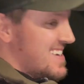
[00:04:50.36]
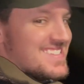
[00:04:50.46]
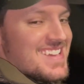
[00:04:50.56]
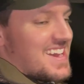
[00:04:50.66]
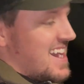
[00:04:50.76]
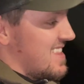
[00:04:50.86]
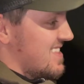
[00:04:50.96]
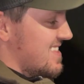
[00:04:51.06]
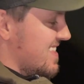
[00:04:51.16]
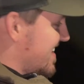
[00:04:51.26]
she got
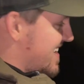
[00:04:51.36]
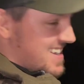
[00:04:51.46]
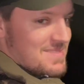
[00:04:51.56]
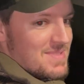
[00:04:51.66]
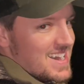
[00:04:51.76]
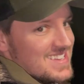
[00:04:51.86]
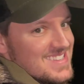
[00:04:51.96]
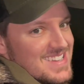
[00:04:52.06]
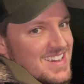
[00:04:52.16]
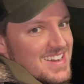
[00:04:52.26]
lit up by a
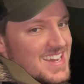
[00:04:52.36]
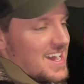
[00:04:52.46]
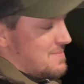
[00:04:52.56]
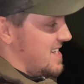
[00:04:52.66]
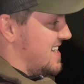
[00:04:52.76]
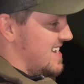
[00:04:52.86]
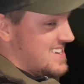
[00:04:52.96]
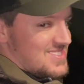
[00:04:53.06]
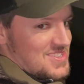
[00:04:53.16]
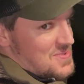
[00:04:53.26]
skunk. I mean,
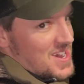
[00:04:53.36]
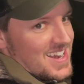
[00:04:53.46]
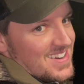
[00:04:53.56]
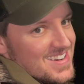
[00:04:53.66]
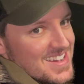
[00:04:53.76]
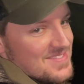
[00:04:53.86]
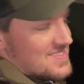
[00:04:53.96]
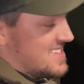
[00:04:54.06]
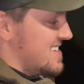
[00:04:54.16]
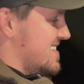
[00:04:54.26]
he squared her up.
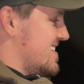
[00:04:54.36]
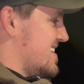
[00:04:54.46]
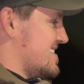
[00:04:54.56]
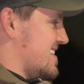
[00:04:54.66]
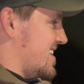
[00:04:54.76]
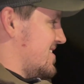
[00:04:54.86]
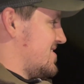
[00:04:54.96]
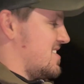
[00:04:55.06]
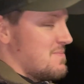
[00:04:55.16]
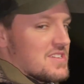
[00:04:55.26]
So
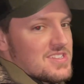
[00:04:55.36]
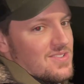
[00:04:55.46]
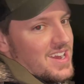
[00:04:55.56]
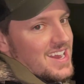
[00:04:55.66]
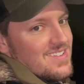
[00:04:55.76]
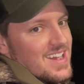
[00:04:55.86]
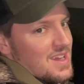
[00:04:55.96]
she must have ran right